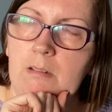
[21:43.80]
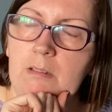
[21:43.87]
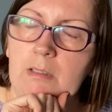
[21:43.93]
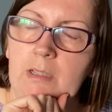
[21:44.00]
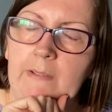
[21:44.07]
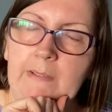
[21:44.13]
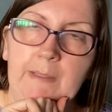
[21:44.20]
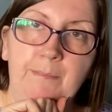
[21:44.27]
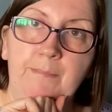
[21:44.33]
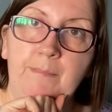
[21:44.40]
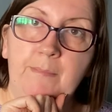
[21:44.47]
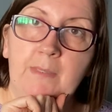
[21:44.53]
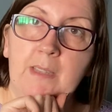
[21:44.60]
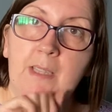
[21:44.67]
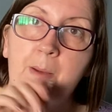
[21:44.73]
sorry,
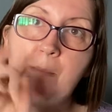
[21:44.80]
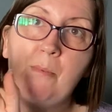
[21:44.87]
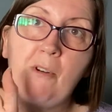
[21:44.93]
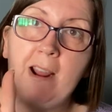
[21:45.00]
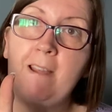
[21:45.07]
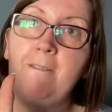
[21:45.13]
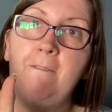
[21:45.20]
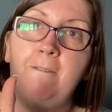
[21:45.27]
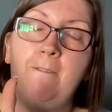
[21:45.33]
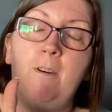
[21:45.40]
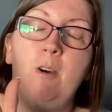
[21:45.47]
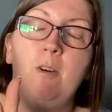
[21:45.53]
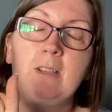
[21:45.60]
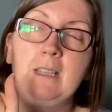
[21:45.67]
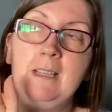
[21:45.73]
the brain
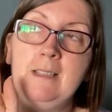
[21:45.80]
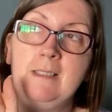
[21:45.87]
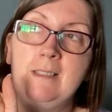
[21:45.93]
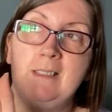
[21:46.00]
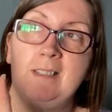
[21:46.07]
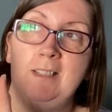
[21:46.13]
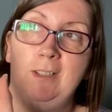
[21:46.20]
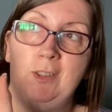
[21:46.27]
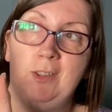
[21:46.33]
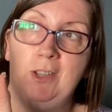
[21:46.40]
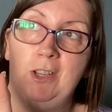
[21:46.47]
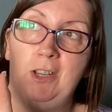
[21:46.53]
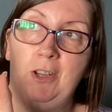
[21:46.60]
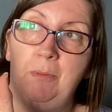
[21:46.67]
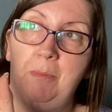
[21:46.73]
fog is still there,
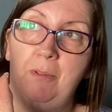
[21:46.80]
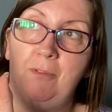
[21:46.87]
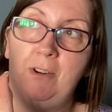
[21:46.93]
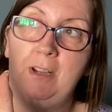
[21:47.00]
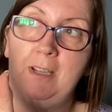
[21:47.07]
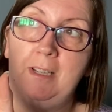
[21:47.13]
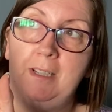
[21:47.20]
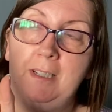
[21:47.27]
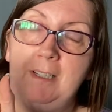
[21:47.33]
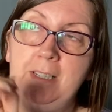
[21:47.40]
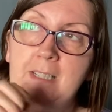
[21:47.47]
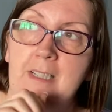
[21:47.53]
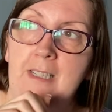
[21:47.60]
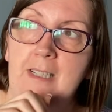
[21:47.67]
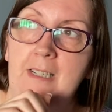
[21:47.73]
I'm afraid.
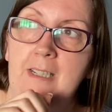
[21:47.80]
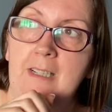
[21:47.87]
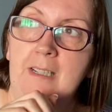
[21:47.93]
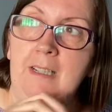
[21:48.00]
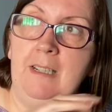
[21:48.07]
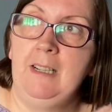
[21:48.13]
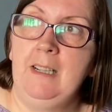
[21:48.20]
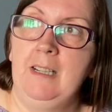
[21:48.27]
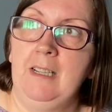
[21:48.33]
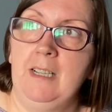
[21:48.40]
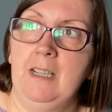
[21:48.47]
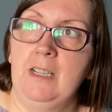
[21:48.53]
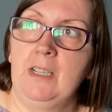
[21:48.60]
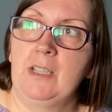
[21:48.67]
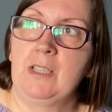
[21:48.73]

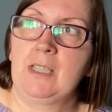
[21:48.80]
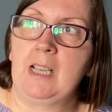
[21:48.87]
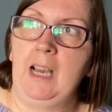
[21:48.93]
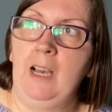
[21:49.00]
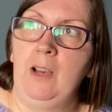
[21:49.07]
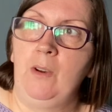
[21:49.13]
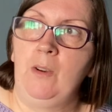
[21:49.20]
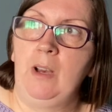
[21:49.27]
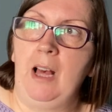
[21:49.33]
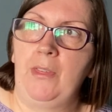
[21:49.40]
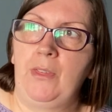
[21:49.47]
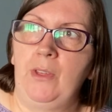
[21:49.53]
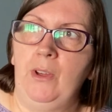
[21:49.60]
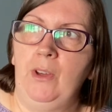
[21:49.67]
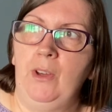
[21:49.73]
So I
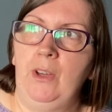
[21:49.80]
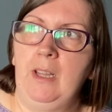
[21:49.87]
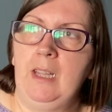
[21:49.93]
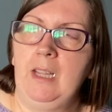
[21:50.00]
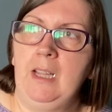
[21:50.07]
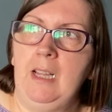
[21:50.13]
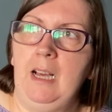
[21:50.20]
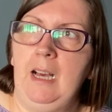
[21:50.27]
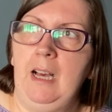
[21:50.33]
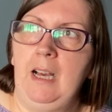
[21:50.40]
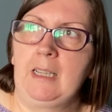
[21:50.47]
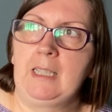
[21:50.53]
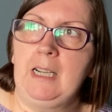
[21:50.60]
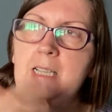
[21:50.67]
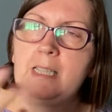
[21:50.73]
thought, I
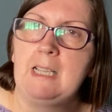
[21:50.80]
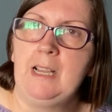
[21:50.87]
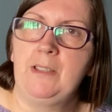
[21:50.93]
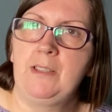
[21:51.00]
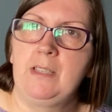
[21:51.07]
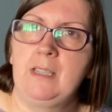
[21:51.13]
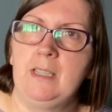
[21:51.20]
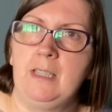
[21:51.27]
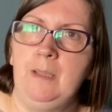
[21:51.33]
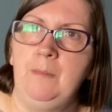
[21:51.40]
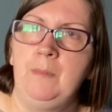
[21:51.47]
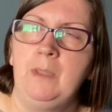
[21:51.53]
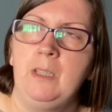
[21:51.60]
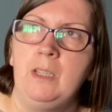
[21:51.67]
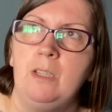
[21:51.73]
kind of said to
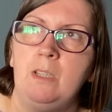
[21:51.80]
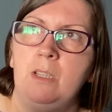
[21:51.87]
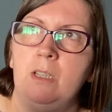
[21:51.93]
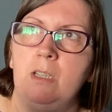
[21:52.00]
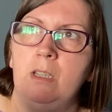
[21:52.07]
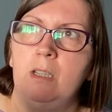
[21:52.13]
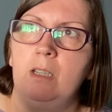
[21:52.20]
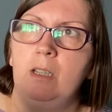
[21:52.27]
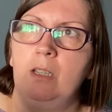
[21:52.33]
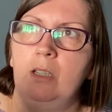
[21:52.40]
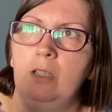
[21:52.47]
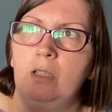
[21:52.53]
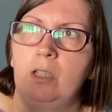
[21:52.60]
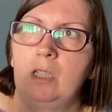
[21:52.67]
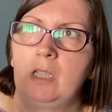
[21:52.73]
them,
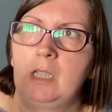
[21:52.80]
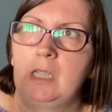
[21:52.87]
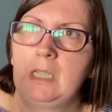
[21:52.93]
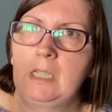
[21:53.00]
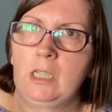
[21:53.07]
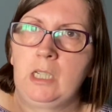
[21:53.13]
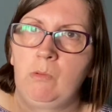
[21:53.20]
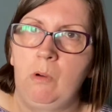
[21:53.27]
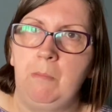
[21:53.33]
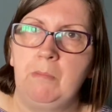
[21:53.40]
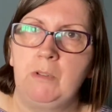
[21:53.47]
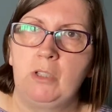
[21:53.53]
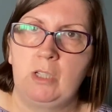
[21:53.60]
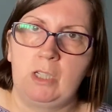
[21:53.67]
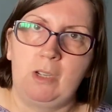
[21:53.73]
do you want me
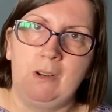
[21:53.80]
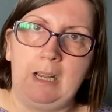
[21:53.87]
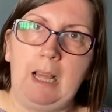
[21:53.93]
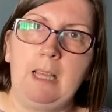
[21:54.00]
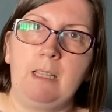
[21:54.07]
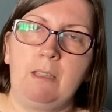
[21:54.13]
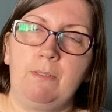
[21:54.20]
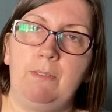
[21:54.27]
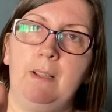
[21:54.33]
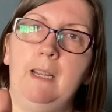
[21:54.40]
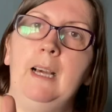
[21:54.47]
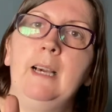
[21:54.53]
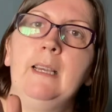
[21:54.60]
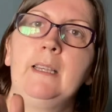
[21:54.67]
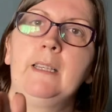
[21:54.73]
to do like for
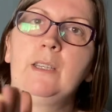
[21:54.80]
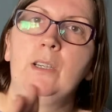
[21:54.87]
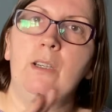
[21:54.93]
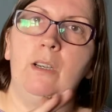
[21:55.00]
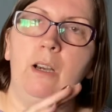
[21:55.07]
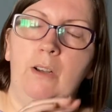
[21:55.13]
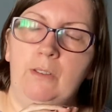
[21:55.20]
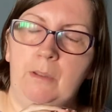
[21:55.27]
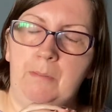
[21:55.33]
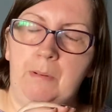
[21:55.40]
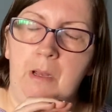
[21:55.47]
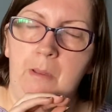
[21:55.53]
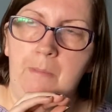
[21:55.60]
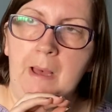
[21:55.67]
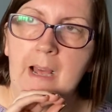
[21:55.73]
like on the
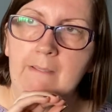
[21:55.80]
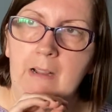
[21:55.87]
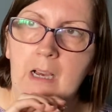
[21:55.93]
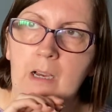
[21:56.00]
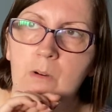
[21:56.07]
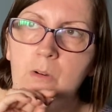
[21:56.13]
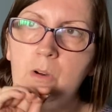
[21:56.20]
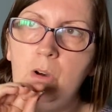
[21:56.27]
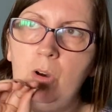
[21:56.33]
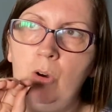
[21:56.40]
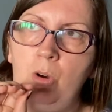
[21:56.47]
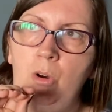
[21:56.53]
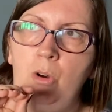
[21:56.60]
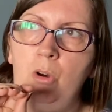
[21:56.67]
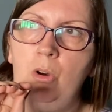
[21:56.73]
Polpero,
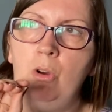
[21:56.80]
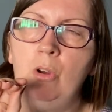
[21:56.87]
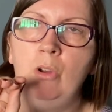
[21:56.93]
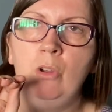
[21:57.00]
or